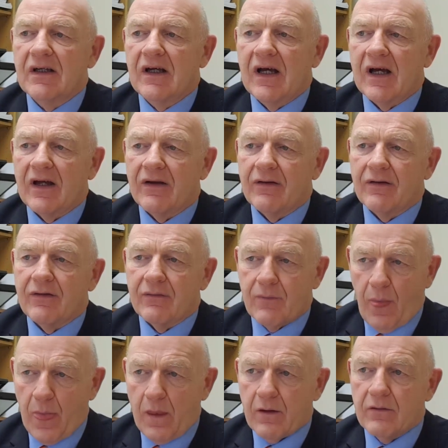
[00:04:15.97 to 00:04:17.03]
And
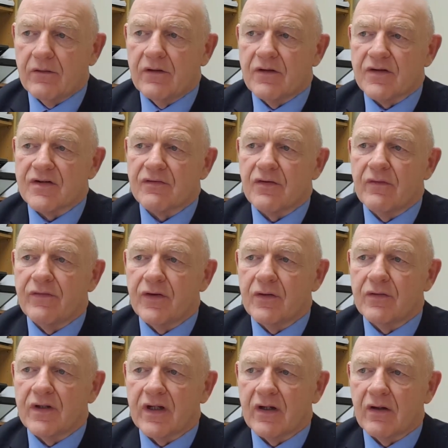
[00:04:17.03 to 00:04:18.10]
there's a
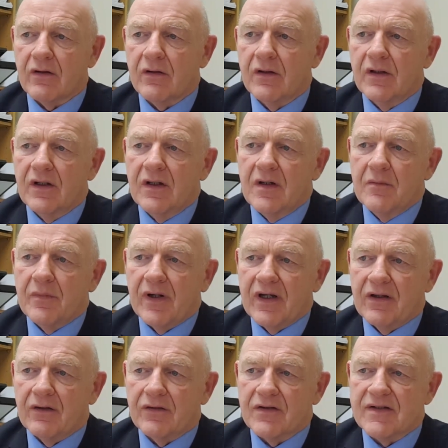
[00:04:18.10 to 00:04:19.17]
review there by
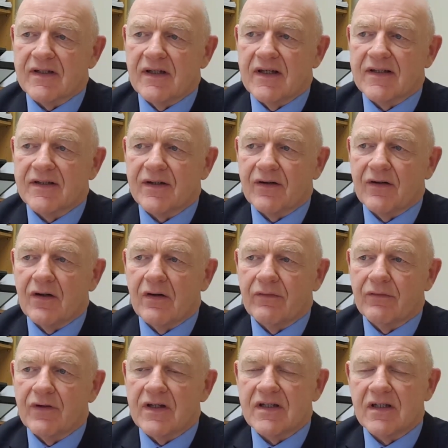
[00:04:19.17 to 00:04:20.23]
another solicitor of
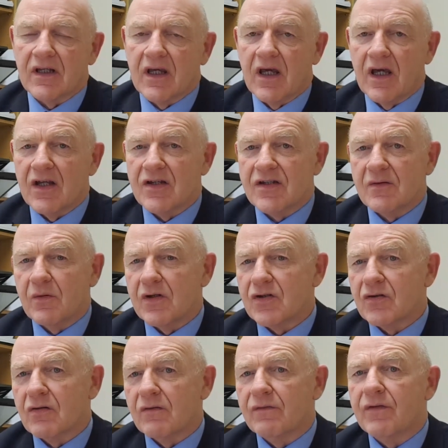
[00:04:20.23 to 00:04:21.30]
a recent case
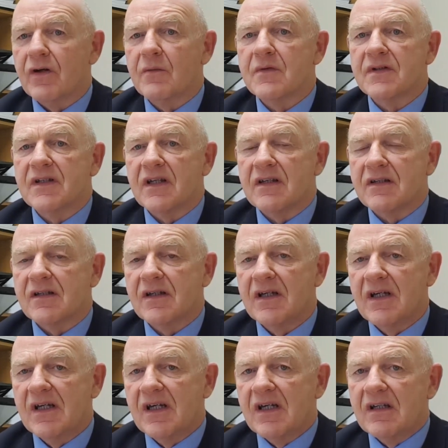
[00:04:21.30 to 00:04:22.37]
which confirms this.
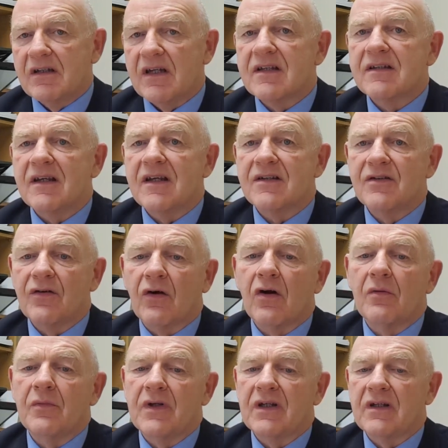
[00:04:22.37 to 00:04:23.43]
This is
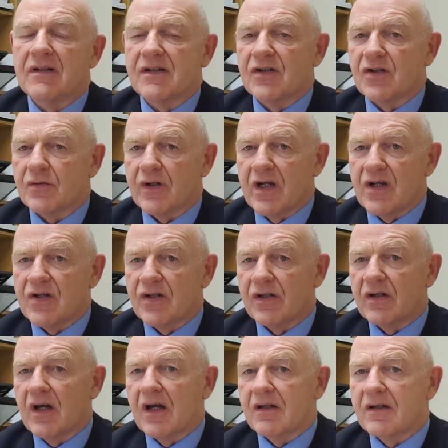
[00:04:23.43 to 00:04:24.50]
normally the
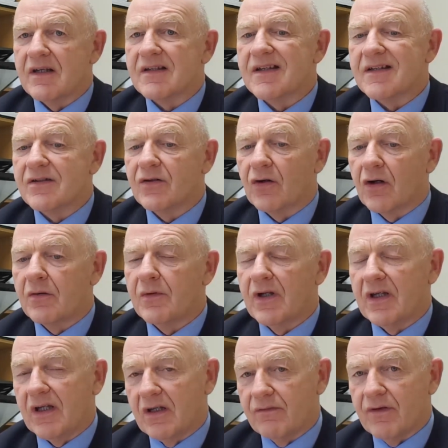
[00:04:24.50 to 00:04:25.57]
situation, and this is normally
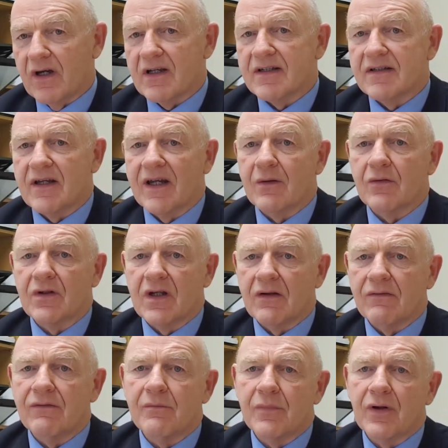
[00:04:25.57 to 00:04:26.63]
the advice that I would
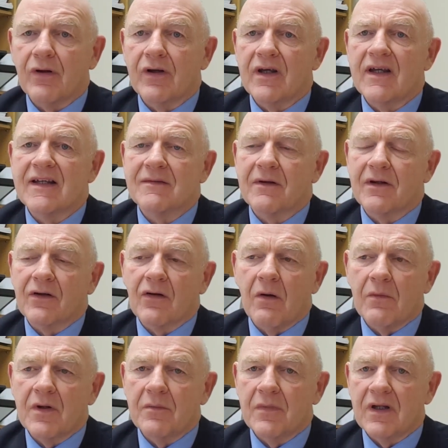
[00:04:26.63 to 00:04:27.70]
give employees when they
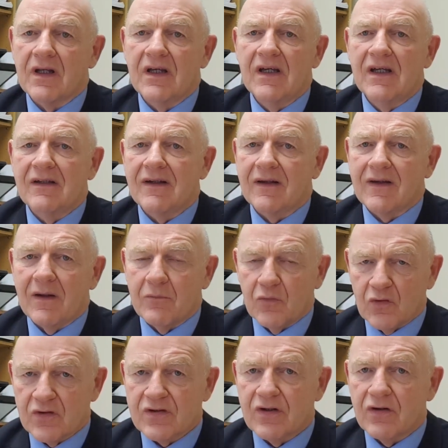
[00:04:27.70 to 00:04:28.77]
come to me, that they
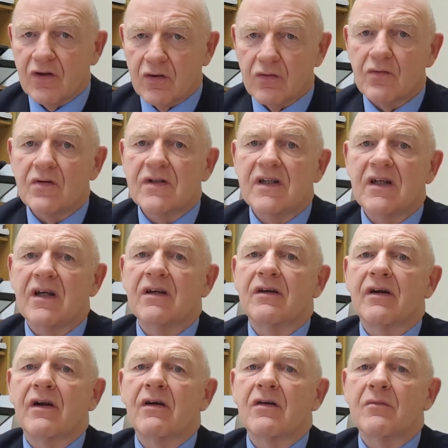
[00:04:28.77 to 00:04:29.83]
must use the
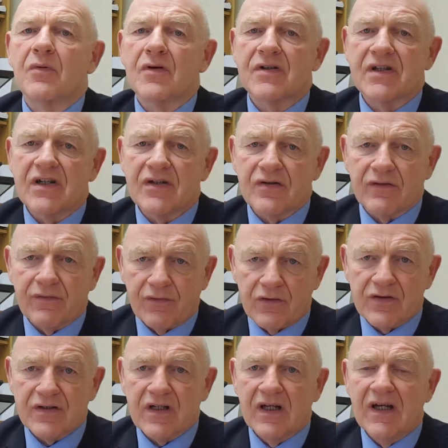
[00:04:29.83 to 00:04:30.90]
internal procedure
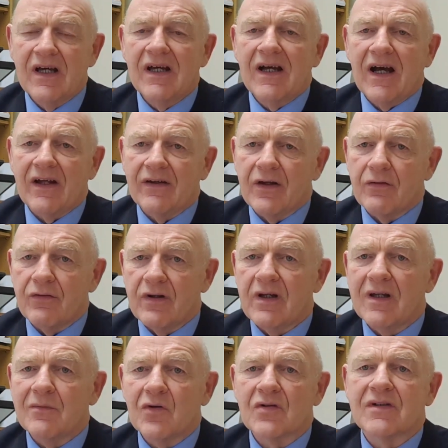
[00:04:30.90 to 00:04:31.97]
first, and they
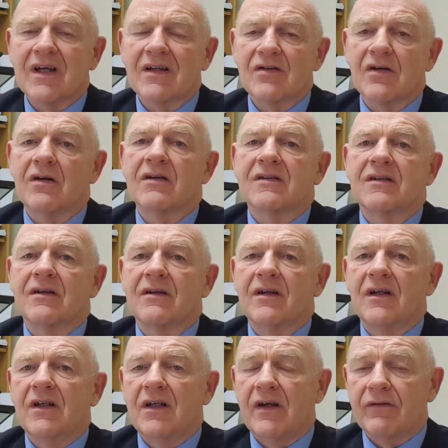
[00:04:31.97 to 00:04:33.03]
really must exhaust it.
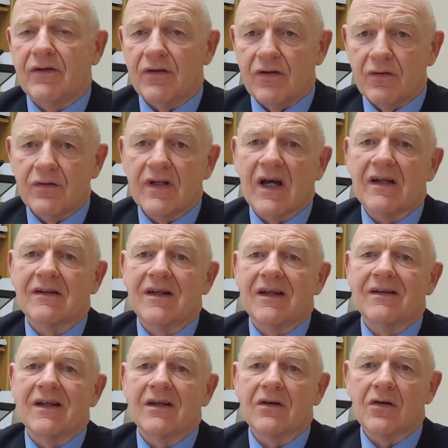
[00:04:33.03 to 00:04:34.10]
If they do that,
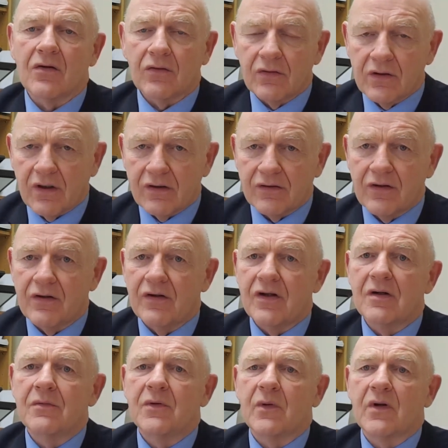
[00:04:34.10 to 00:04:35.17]
then they can go along to the
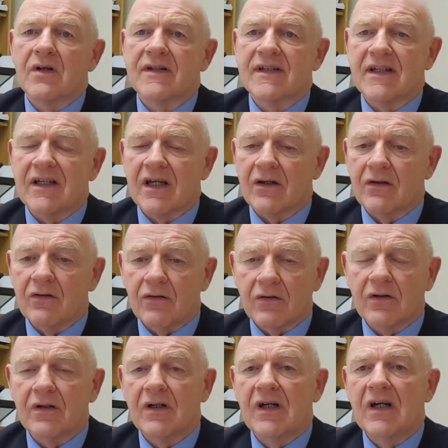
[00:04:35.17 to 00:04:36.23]
WRC and
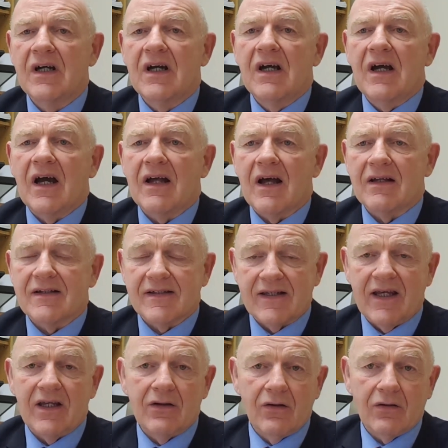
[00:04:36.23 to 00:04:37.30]
look and
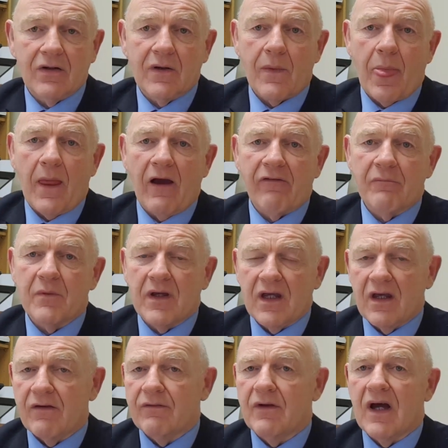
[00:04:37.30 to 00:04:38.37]
say, look, I've
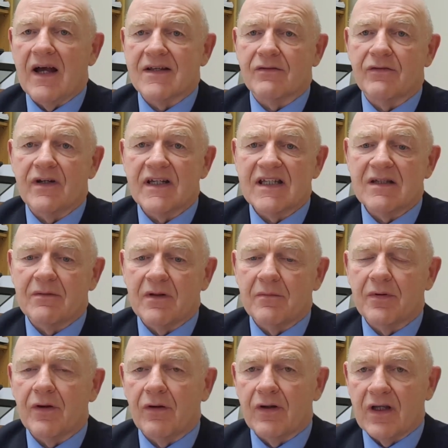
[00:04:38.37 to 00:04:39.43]
behaved as a reasonable
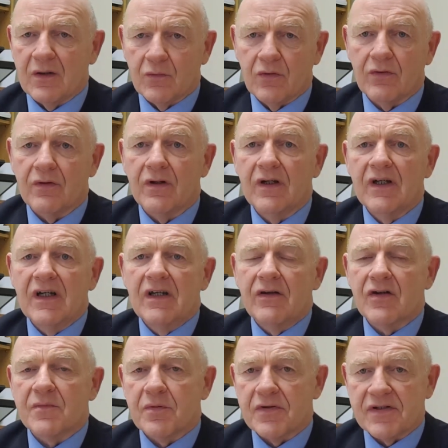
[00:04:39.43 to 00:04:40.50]
employee would.
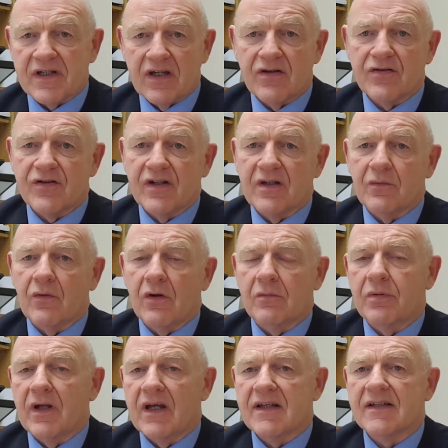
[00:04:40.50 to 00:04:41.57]
There's procedures in the
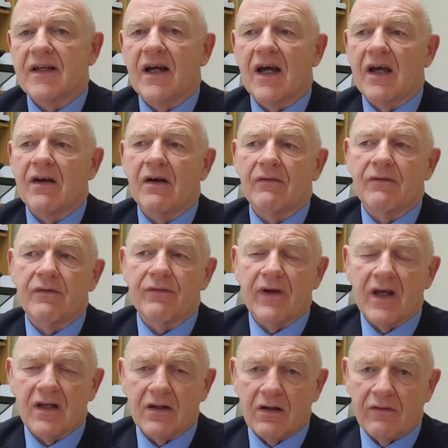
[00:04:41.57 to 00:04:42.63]
workplace. I have
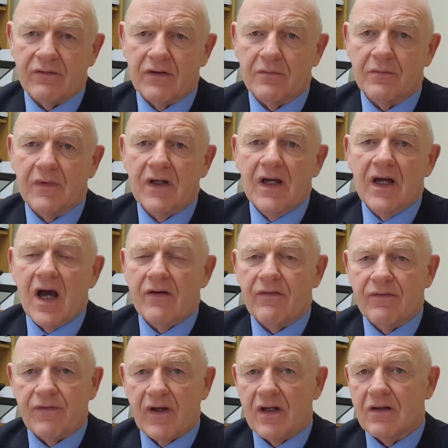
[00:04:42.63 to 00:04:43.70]
availed of them. I've
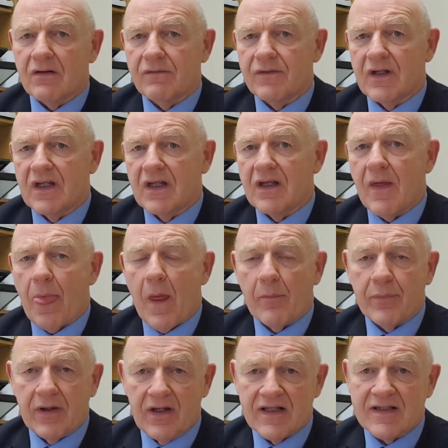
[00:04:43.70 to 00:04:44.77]
availed of the
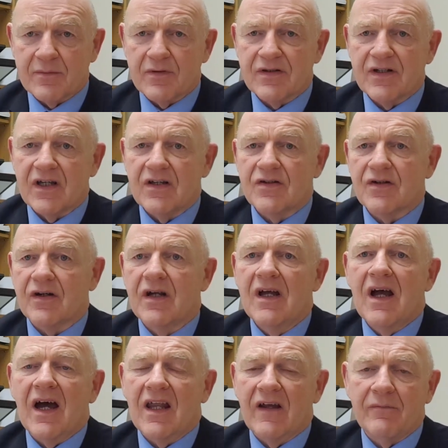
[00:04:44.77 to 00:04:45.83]
appeals procedure,
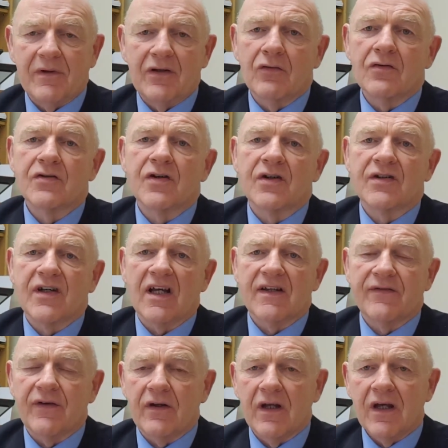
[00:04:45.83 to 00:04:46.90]
and I've been
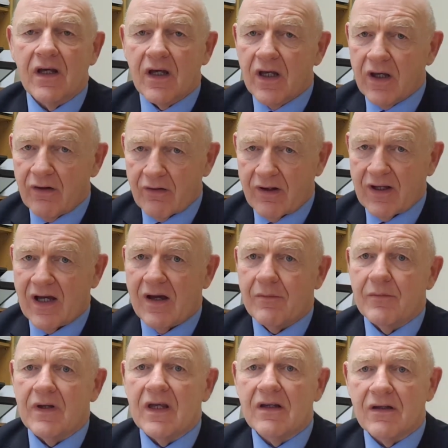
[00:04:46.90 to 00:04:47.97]
unsuccessful. Here I
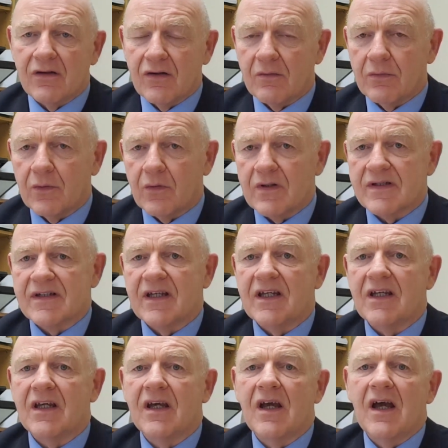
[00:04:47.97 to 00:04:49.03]
am in the
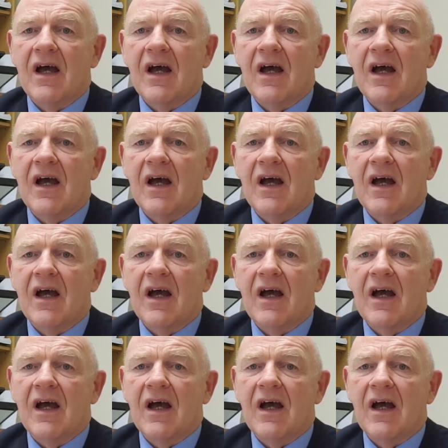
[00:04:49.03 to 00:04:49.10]
WRC